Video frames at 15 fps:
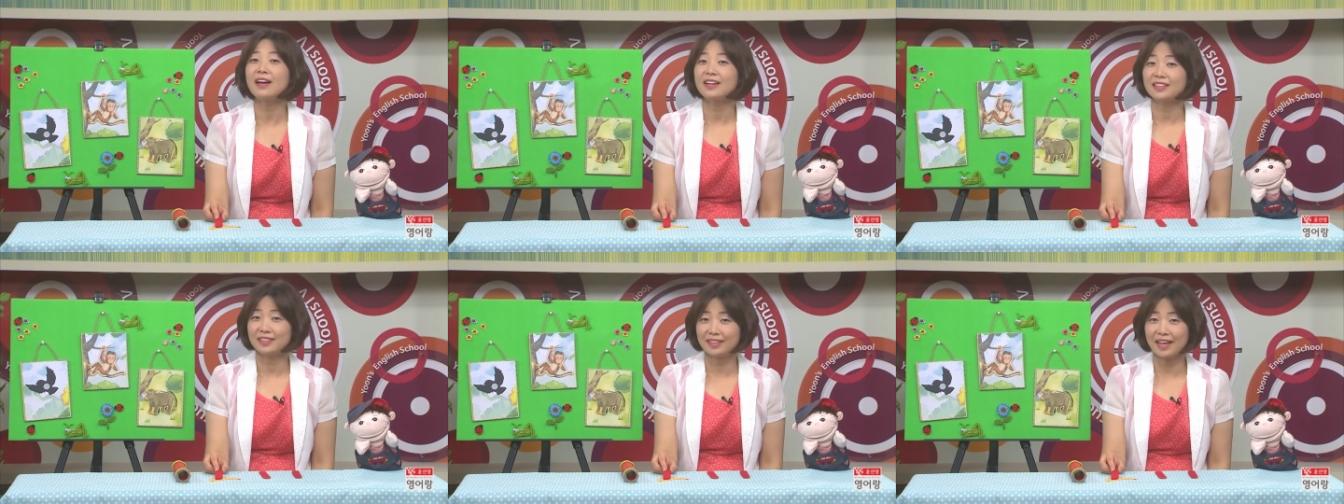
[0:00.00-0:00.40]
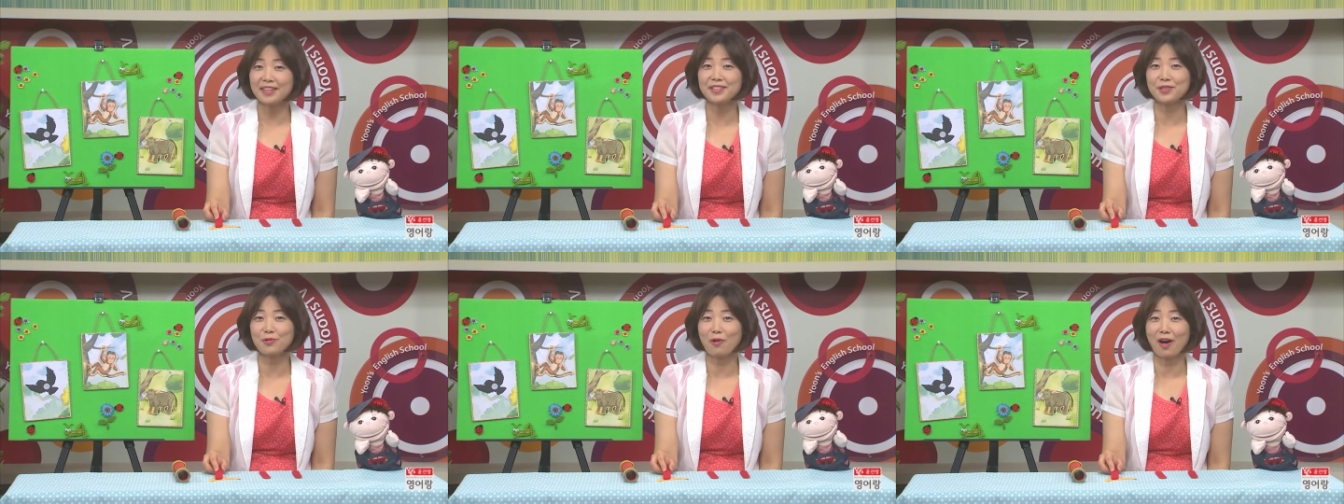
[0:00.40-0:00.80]

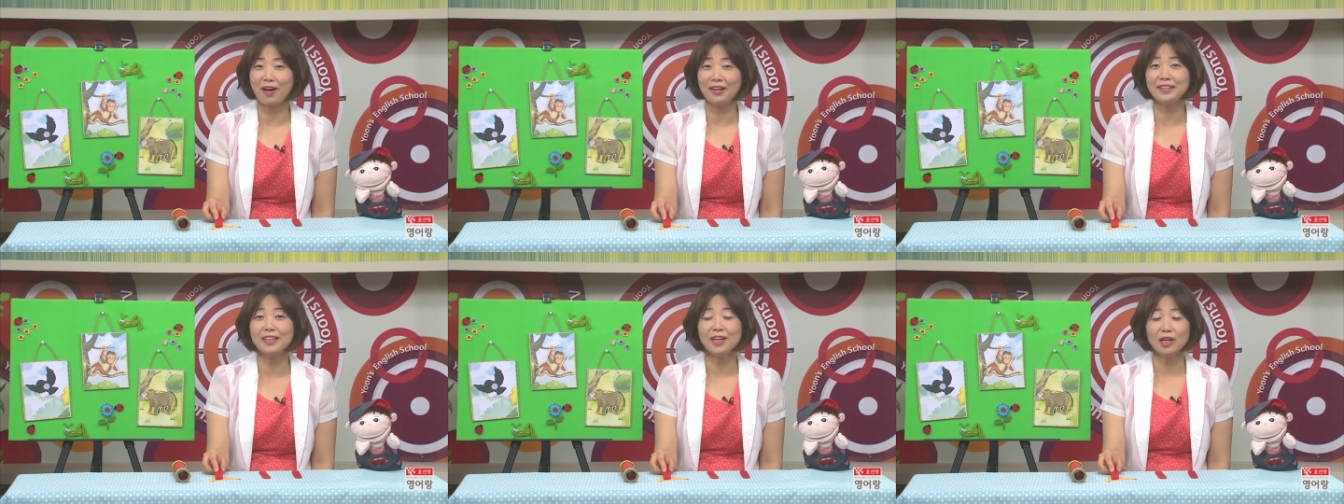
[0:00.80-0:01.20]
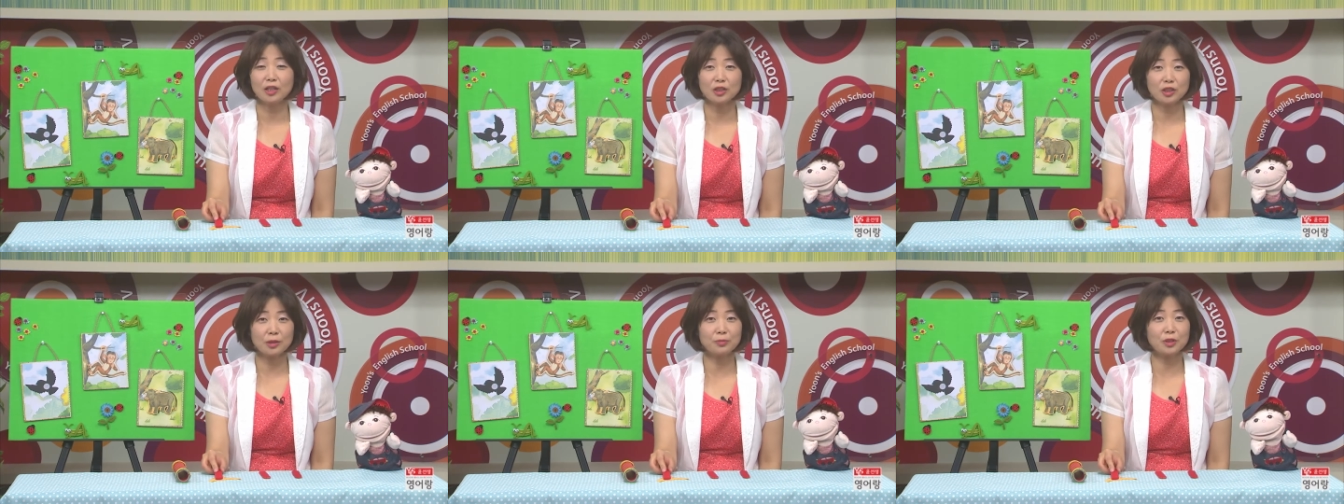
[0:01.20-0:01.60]
Next one.
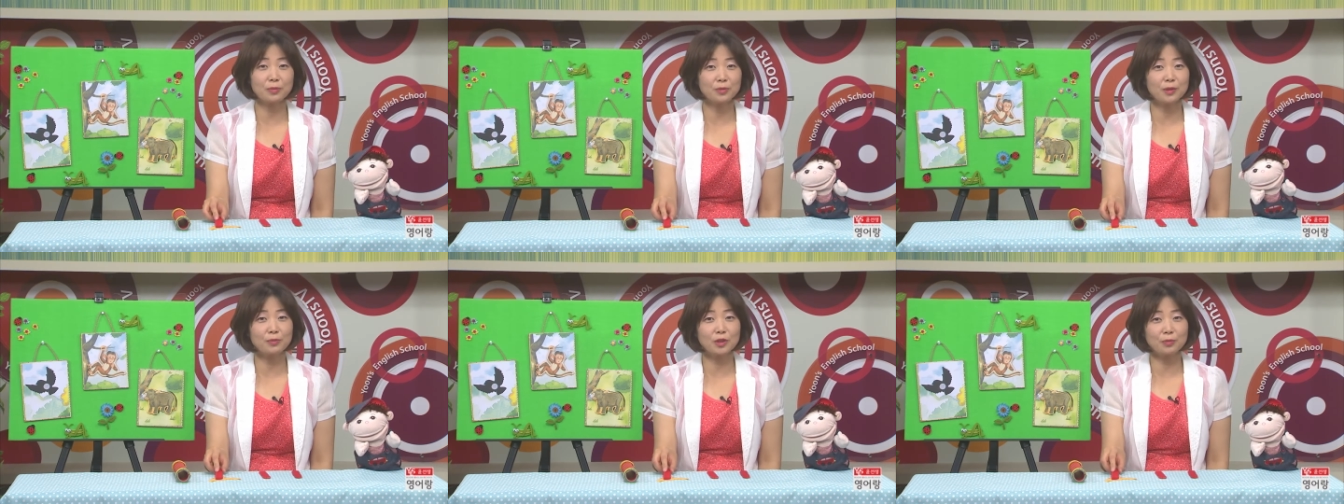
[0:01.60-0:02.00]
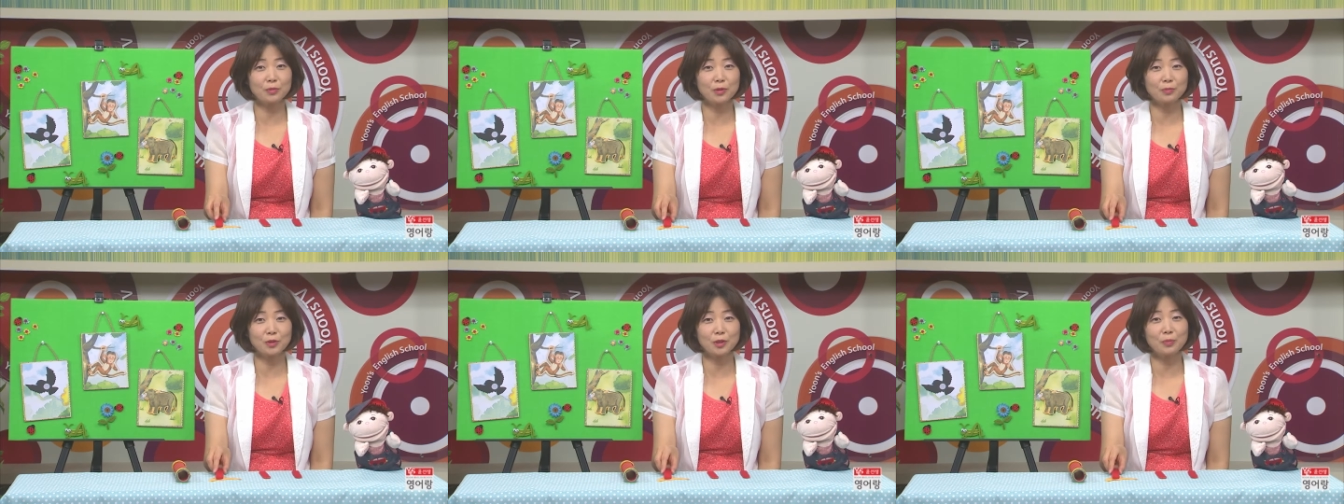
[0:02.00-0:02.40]
Chop, chop, chop, chop, chop,
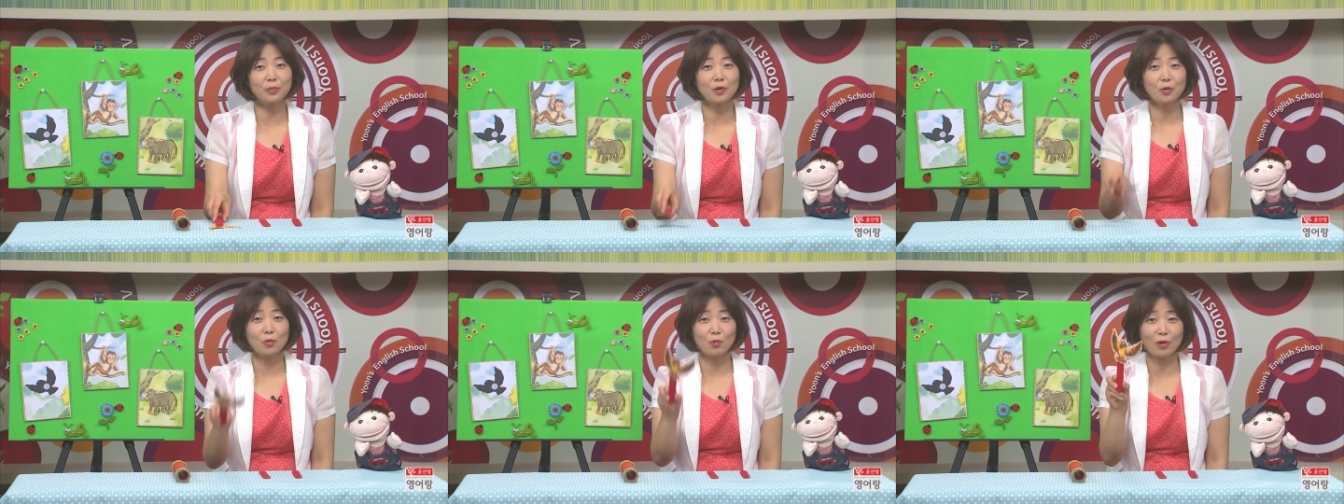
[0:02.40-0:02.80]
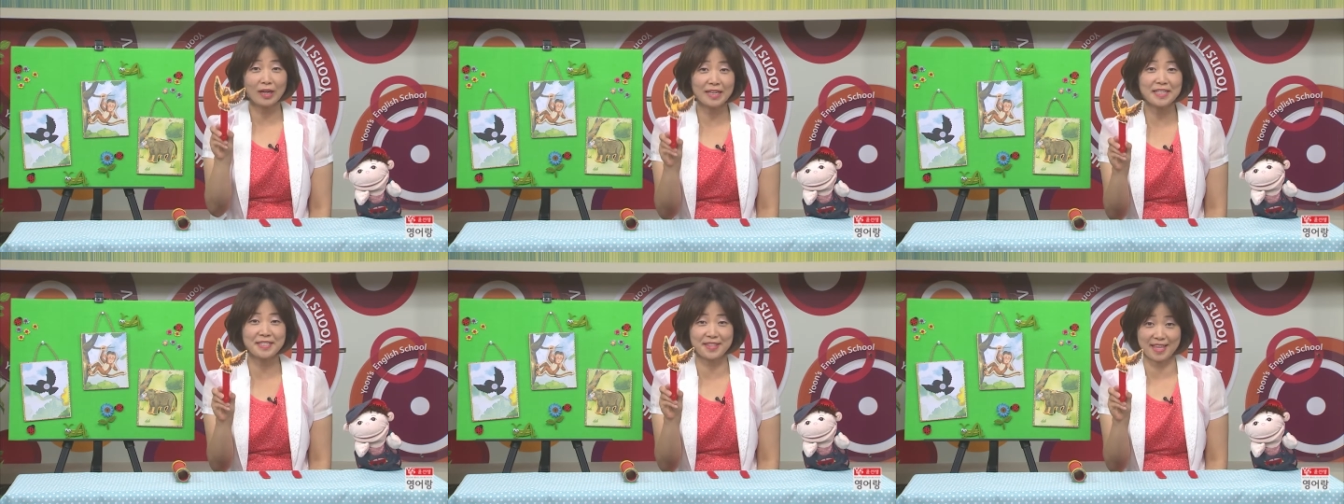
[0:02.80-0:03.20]
chop. What
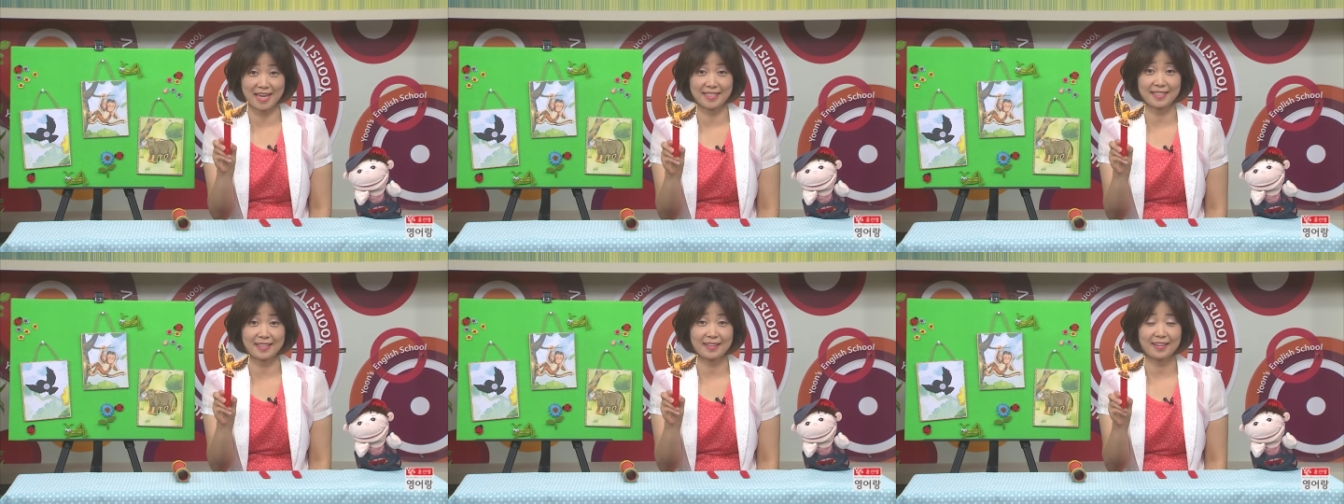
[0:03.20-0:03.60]
is this?